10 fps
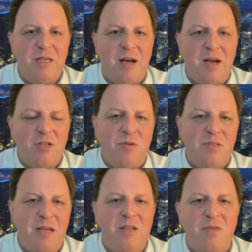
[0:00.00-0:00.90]

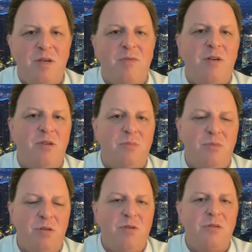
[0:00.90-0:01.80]
100% is being
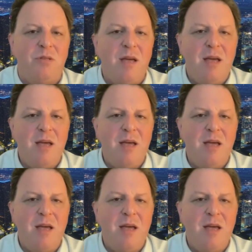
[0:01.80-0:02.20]
produced